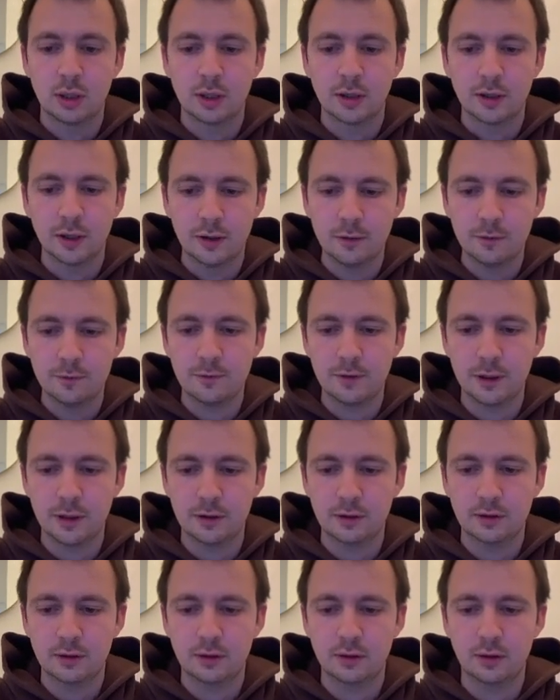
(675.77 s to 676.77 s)
Can you
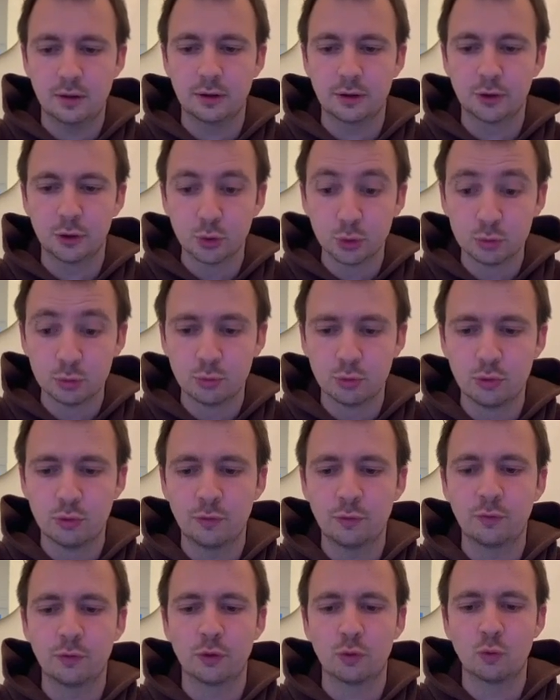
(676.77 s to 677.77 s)
find a good move
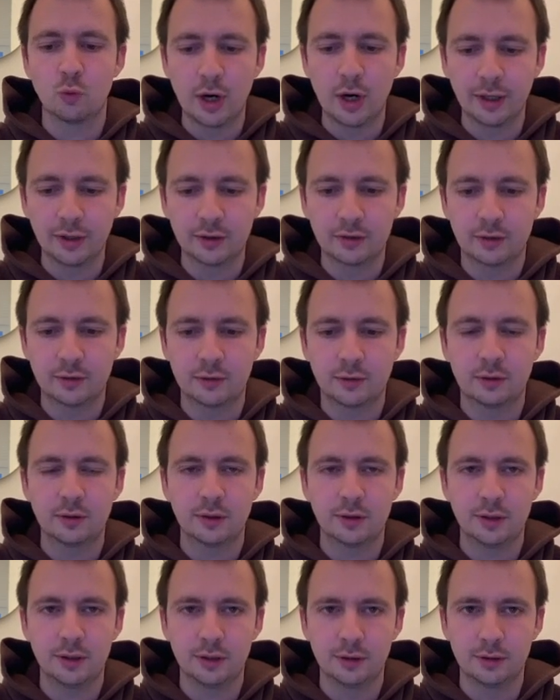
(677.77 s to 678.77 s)
for white
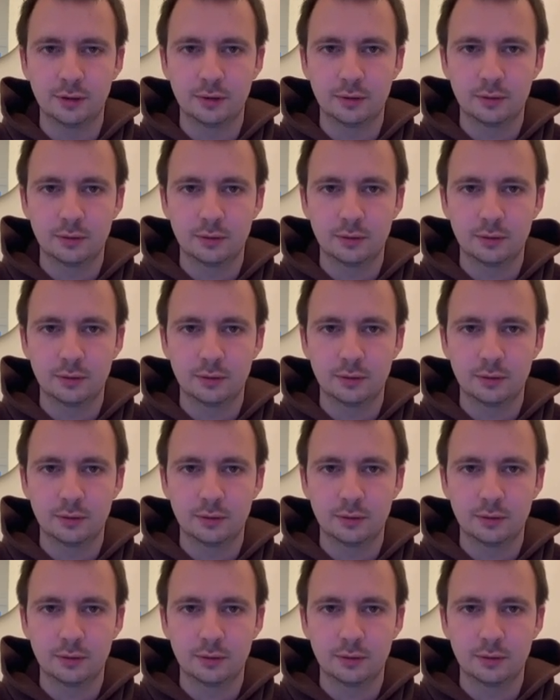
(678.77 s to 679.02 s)
here?